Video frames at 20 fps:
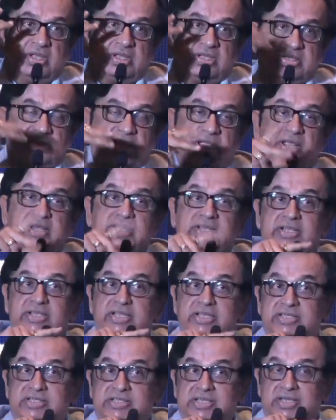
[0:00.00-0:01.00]
Second thing,
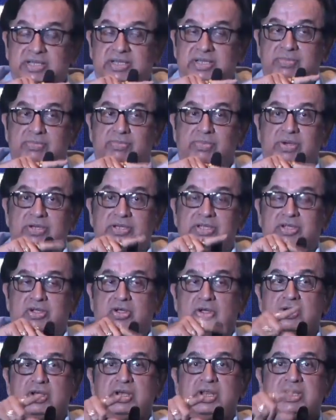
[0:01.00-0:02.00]
the
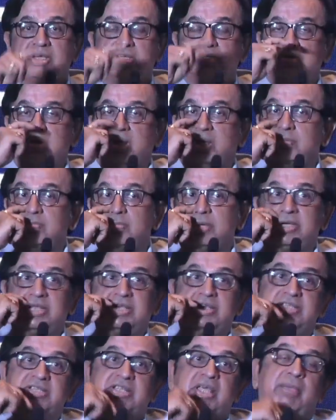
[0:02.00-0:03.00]
corollary to that
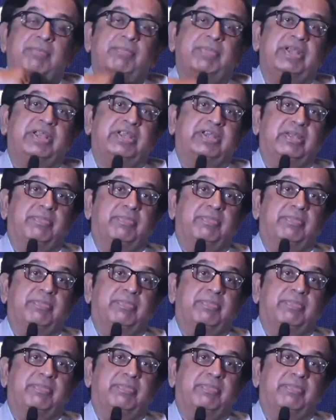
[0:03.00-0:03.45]
meeting is happening.